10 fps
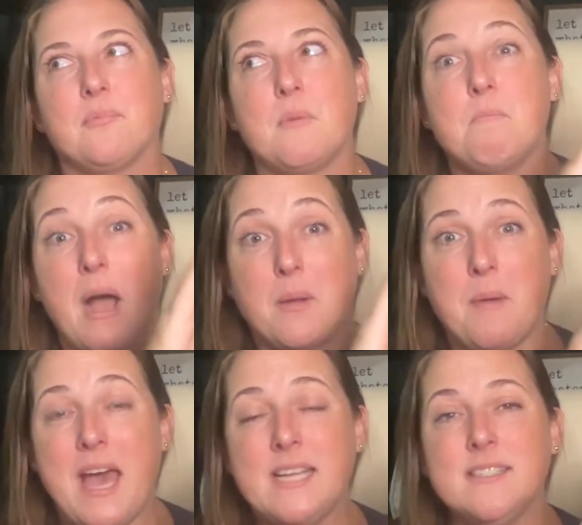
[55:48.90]
bunk
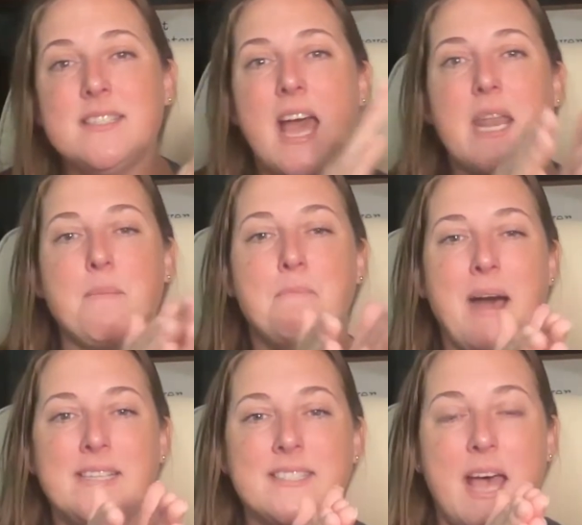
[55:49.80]
beds and it
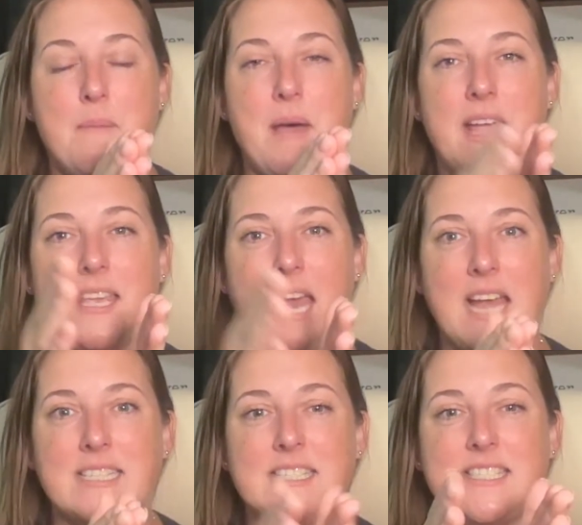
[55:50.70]
butts up
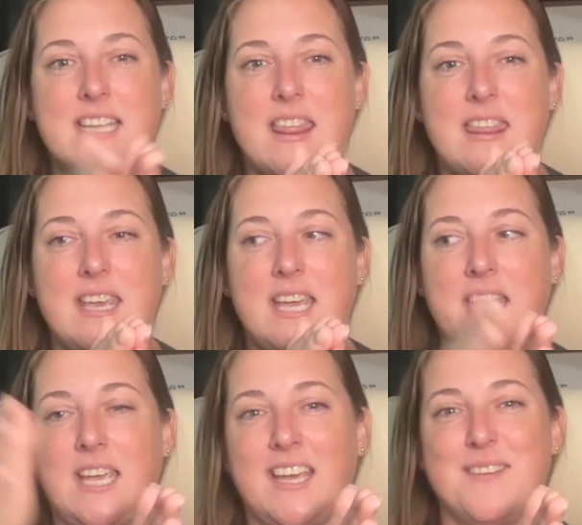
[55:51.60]
against
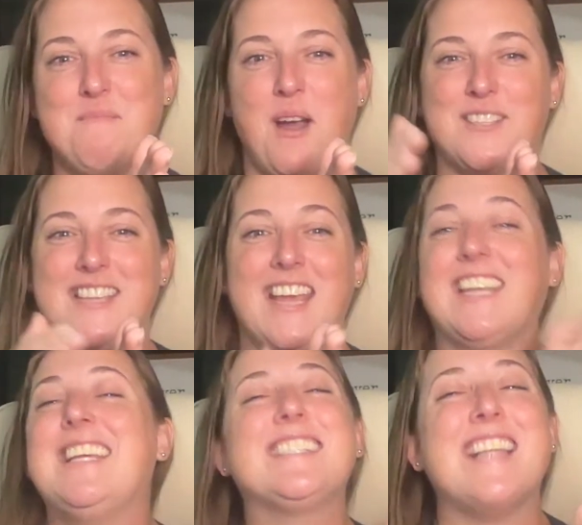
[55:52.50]
the Mark's
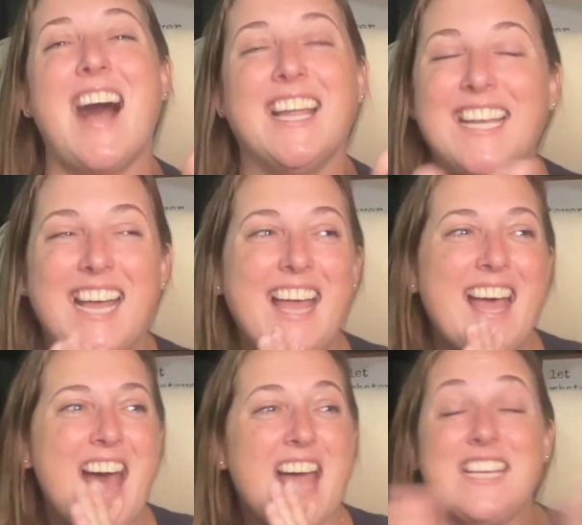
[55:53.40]
naked. He's not.
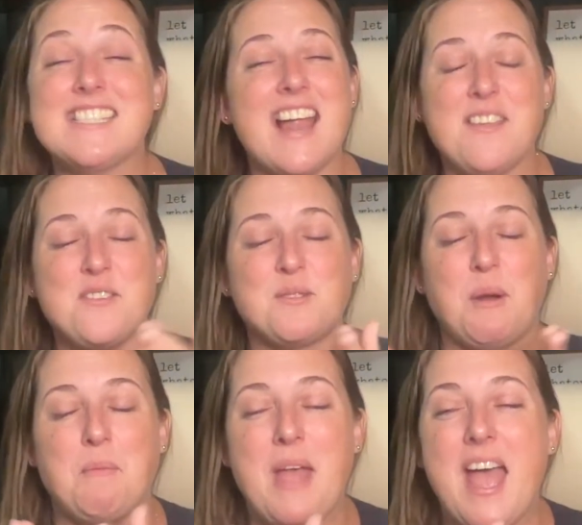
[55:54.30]
He's not in this
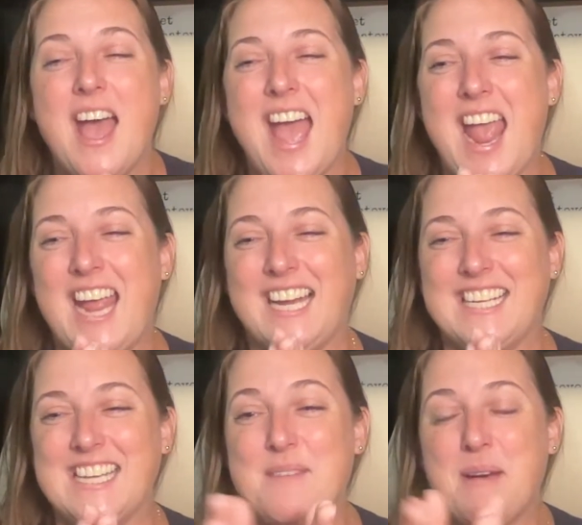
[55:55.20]
room.
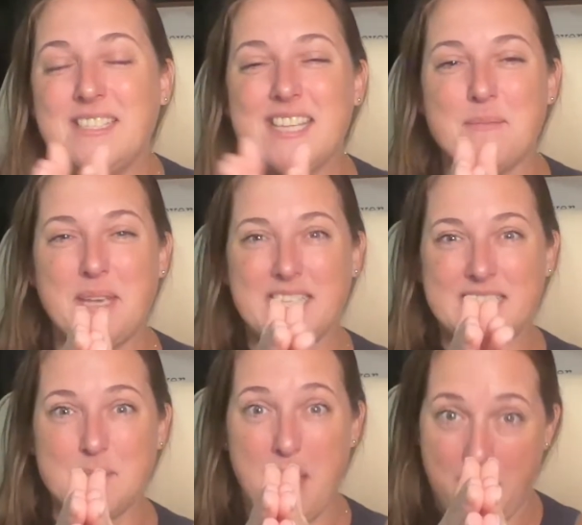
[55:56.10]
And it butts up
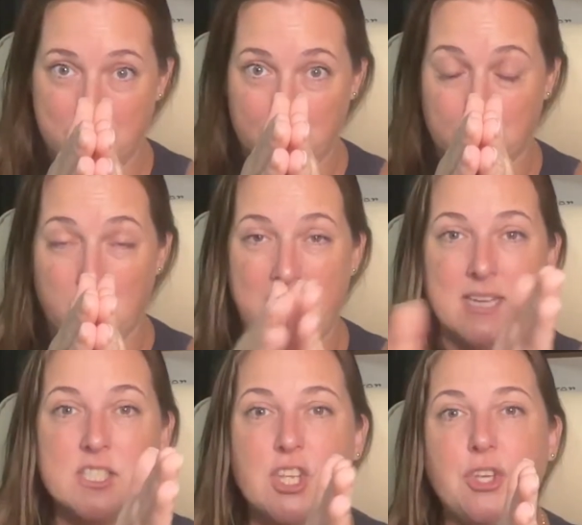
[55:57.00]
against the bathroom,
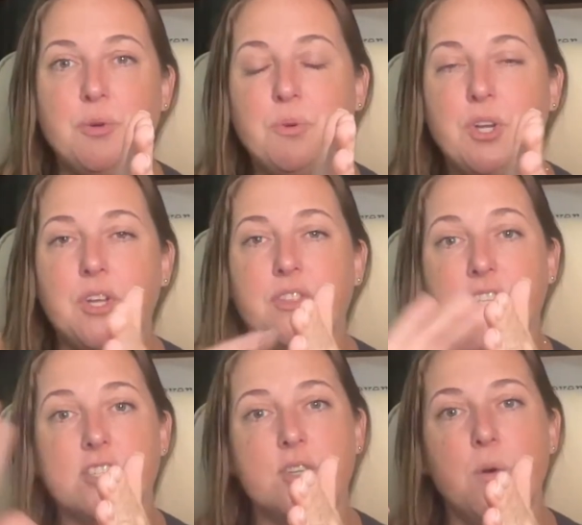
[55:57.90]
right? So you could,
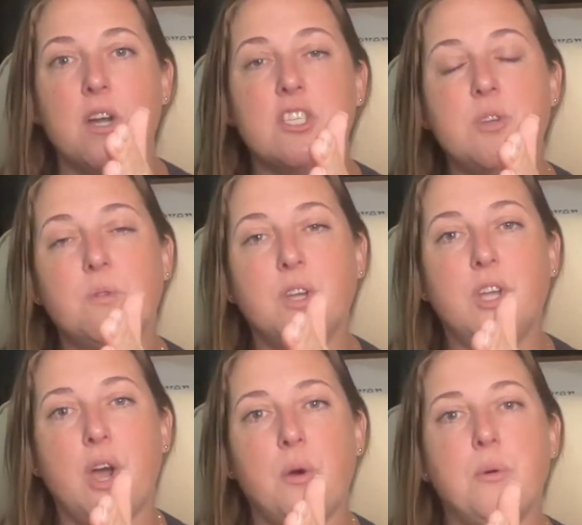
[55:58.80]
there's doors. You could
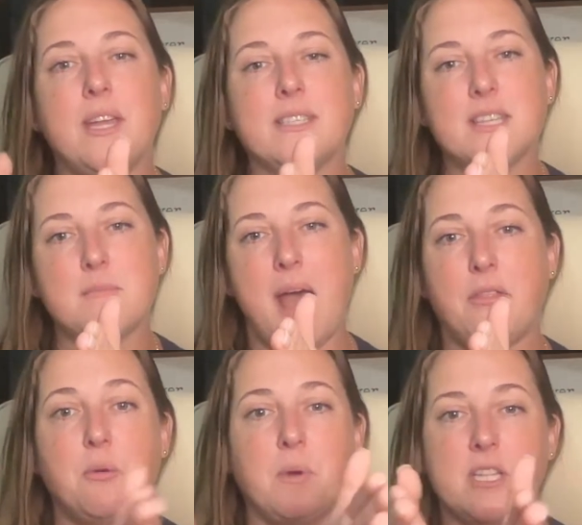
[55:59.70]
go into the
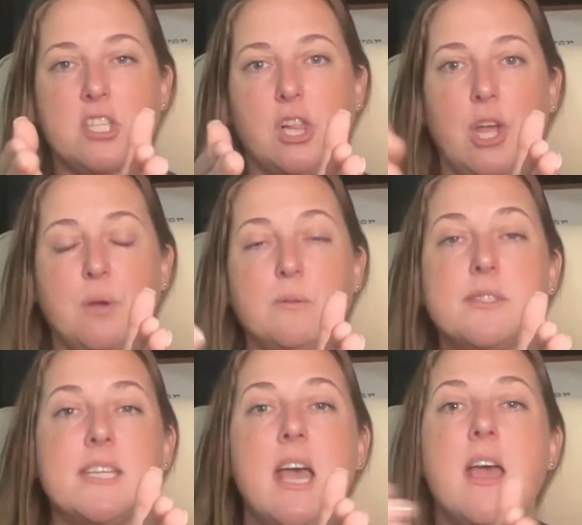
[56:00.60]
bathroom when it's
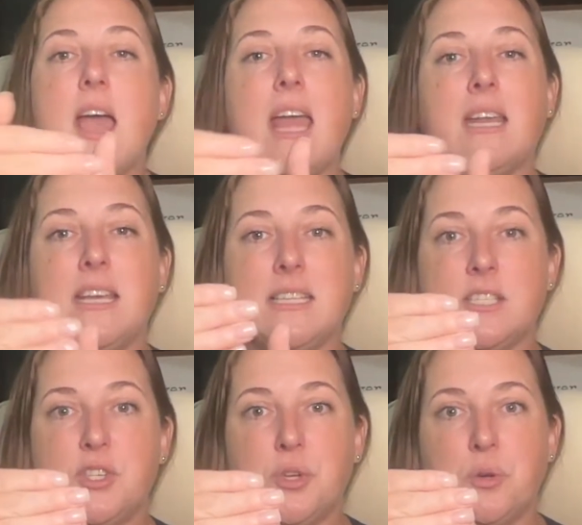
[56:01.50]
closed and
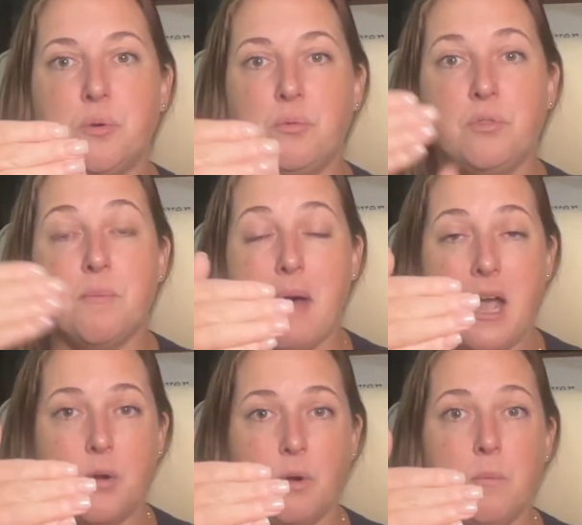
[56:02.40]
into the
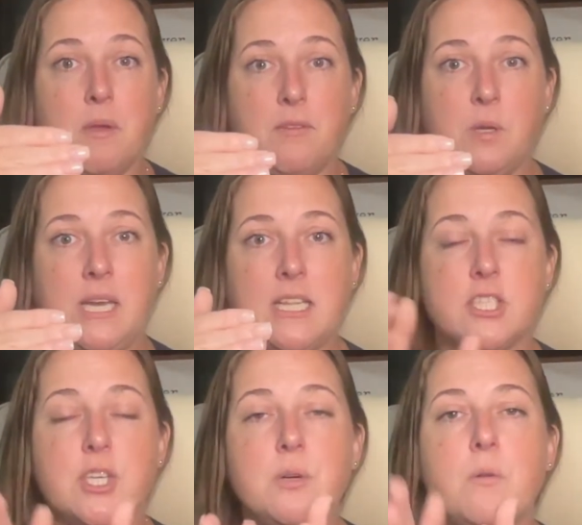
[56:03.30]
bunk room if you needed
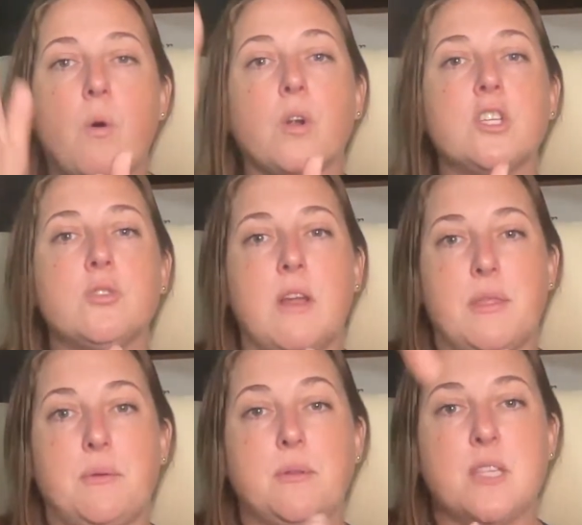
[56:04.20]
to, or
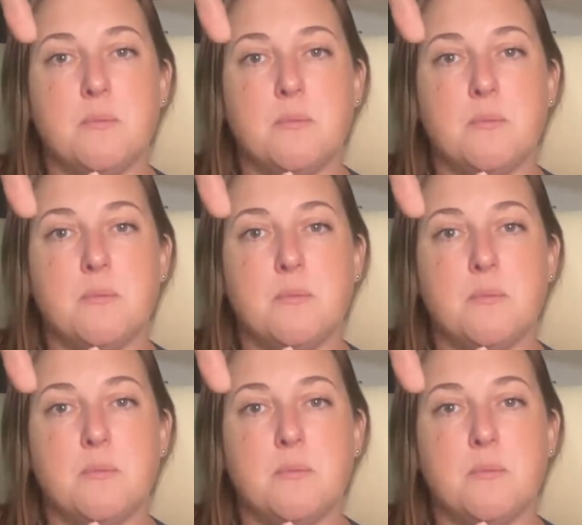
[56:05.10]
straight through to the